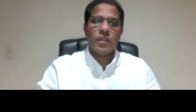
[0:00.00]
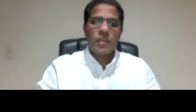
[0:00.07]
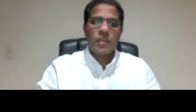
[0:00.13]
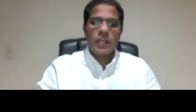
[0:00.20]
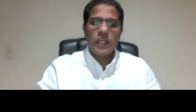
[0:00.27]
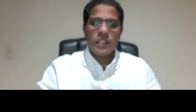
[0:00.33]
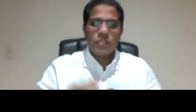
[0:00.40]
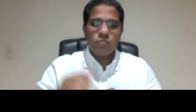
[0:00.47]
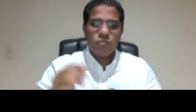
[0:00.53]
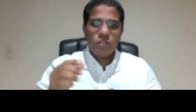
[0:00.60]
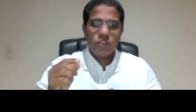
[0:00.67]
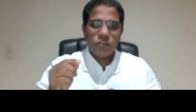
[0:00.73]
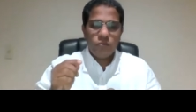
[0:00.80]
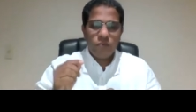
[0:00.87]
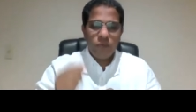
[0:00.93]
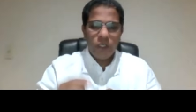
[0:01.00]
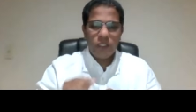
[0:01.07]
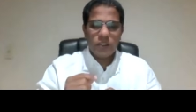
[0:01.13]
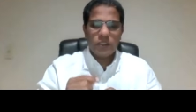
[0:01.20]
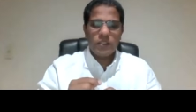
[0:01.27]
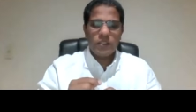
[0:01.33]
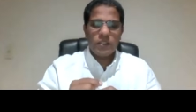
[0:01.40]
And in verse
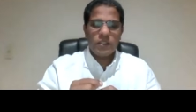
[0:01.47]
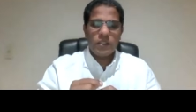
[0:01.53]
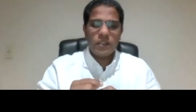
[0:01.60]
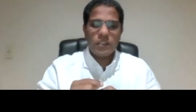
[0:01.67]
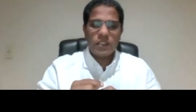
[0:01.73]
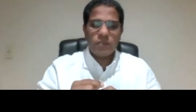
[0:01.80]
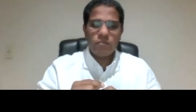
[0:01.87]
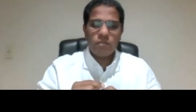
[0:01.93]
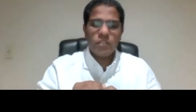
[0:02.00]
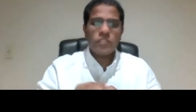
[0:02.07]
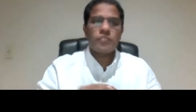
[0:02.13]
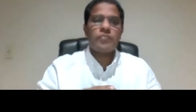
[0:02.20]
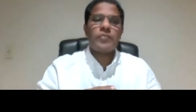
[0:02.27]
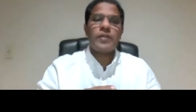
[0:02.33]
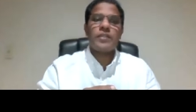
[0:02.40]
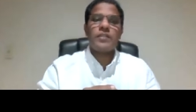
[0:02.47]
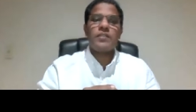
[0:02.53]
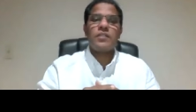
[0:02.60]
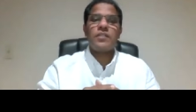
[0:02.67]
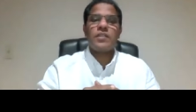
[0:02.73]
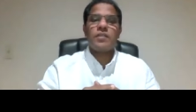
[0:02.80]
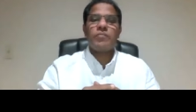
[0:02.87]
one, in verse one,
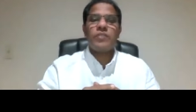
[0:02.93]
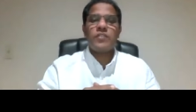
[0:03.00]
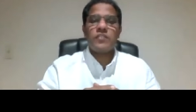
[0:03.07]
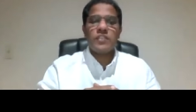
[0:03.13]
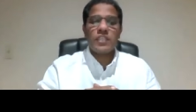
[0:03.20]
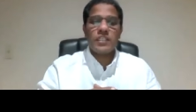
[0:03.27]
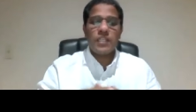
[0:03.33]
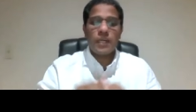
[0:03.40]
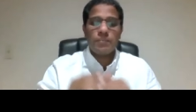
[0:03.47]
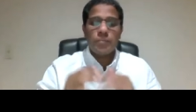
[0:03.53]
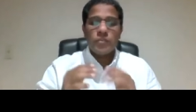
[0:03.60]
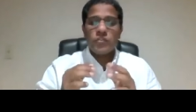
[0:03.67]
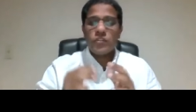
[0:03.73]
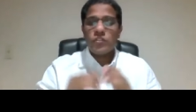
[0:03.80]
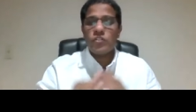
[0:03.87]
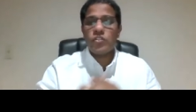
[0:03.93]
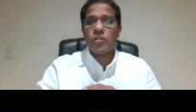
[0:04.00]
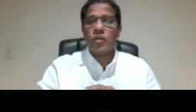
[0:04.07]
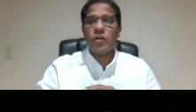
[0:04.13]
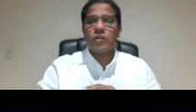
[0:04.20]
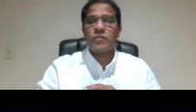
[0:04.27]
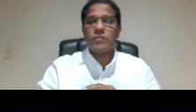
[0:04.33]
we see that Apostle
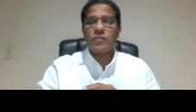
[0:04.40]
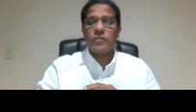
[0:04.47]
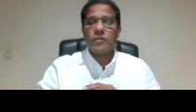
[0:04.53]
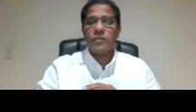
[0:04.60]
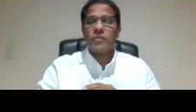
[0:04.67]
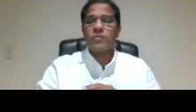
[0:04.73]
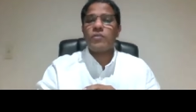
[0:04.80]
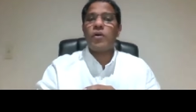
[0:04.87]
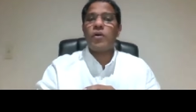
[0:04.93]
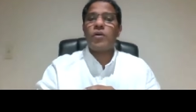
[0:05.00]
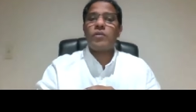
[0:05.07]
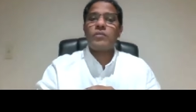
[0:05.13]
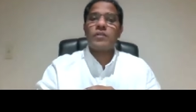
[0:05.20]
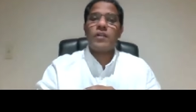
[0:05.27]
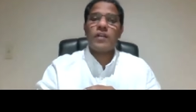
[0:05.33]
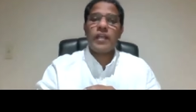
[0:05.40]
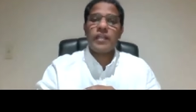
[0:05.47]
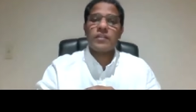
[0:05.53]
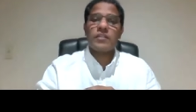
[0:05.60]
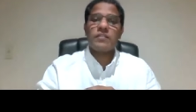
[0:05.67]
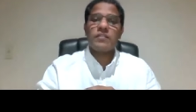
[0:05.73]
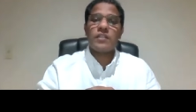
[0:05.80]
John wrote like
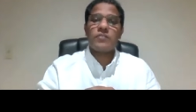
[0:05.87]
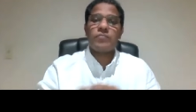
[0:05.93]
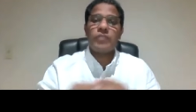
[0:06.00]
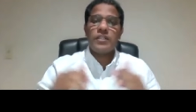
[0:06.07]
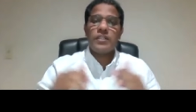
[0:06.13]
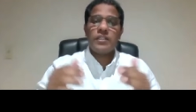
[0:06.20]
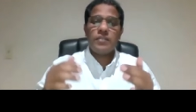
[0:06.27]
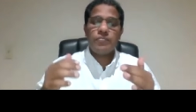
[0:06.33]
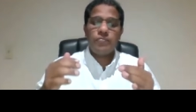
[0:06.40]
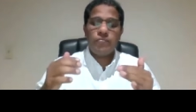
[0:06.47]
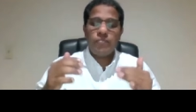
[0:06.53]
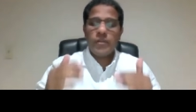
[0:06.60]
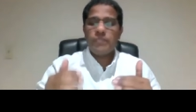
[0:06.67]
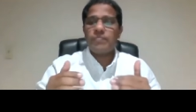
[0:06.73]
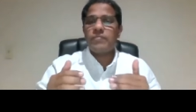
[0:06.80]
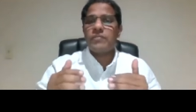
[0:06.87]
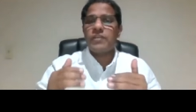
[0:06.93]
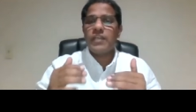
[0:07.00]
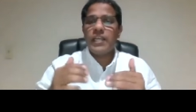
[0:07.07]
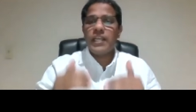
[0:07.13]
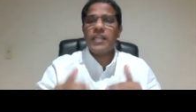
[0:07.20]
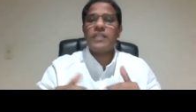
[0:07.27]
this, that when the fifth
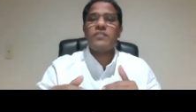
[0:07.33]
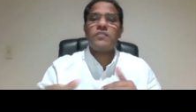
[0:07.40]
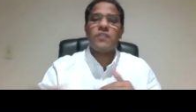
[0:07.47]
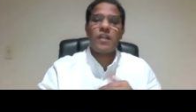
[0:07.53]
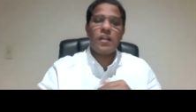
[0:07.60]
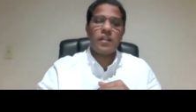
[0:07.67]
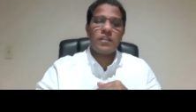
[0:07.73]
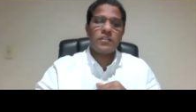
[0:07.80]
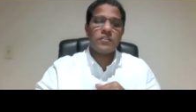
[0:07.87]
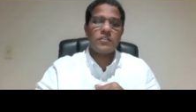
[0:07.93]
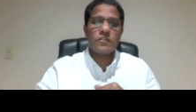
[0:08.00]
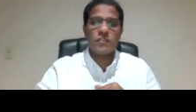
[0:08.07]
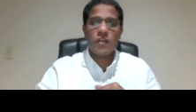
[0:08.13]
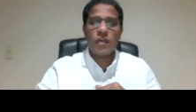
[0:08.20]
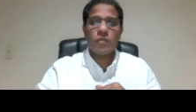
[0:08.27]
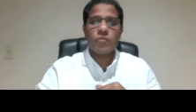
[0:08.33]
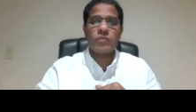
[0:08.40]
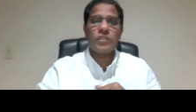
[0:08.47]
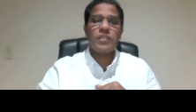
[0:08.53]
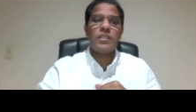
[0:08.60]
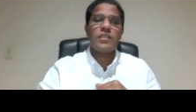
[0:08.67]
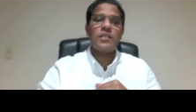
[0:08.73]
angel
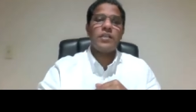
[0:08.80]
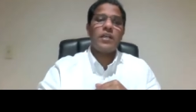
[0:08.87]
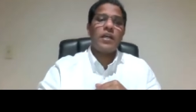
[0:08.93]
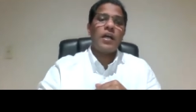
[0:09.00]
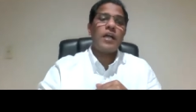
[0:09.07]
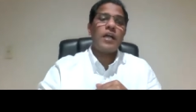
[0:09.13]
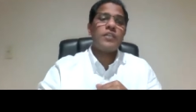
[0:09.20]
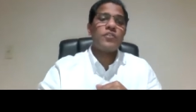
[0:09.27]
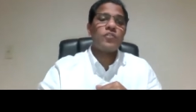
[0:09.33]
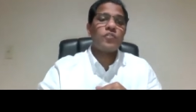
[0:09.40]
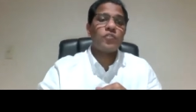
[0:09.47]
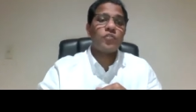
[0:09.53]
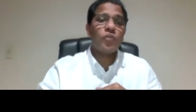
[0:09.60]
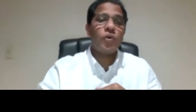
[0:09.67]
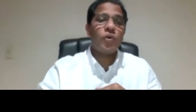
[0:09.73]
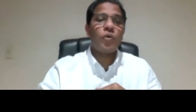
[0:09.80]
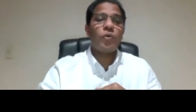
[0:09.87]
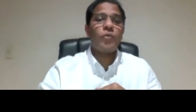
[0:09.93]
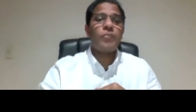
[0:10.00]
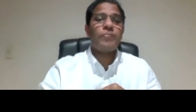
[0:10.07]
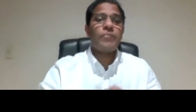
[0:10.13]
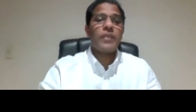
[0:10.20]
sounded, I saw
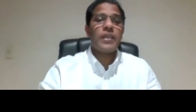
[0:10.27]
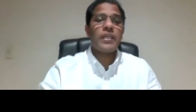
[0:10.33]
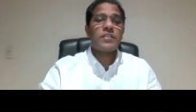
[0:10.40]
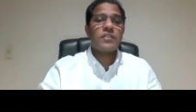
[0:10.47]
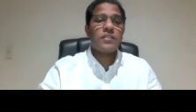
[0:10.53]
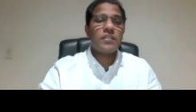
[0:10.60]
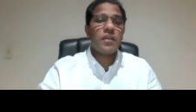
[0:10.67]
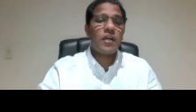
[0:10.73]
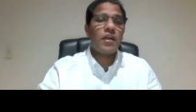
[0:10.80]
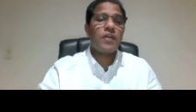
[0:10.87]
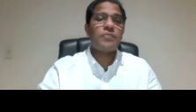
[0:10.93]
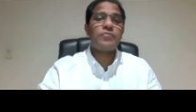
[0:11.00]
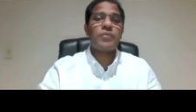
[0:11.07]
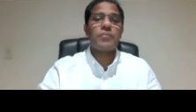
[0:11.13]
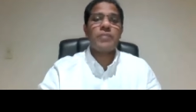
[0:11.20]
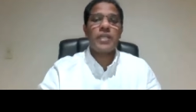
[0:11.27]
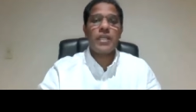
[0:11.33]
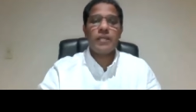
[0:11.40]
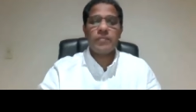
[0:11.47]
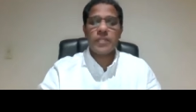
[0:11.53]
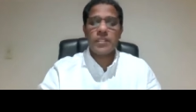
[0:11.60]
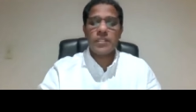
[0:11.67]
a star from
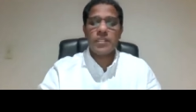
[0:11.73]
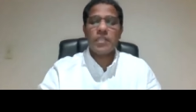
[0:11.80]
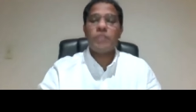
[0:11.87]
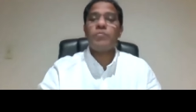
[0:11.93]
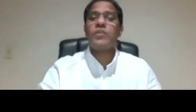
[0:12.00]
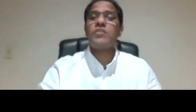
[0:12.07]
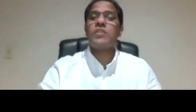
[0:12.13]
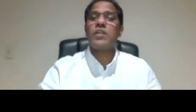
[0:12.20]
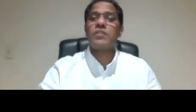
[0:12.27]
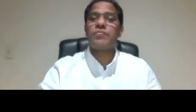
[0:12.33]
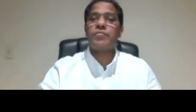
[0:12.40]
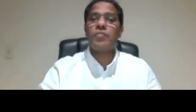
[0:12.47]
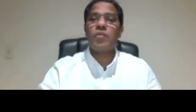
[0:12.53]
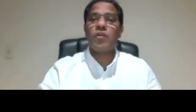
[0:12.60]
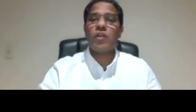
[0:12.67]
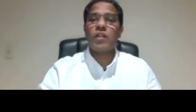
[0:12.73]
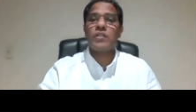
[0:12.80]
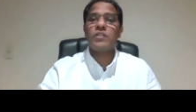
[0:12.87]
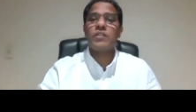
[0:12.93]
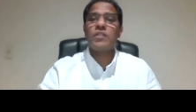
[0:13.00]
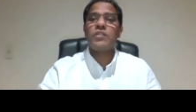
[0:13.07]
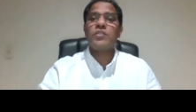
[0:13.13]
heaven which had
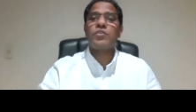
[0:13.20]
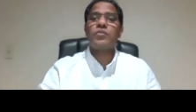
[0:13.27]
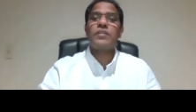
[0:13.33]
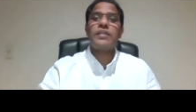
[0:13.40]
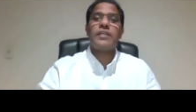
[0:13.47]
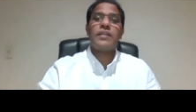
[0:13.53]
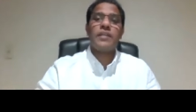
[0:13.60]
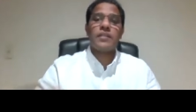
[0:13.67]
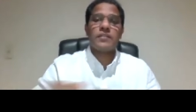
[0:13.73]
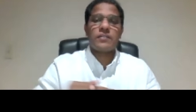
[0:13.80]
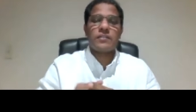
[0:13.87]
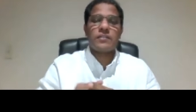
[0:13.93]
fallen to the earth.